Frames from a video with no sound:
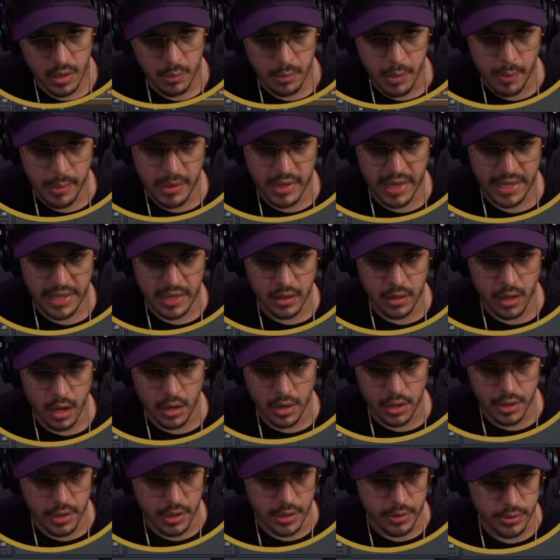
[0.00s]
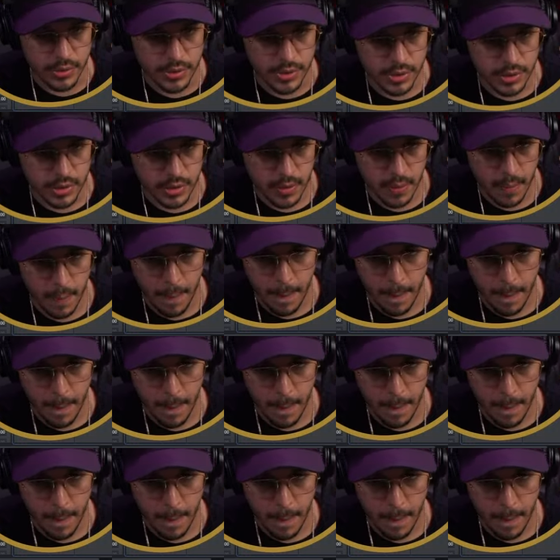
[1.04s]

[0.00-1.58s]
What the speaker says: Maybe like longer notes.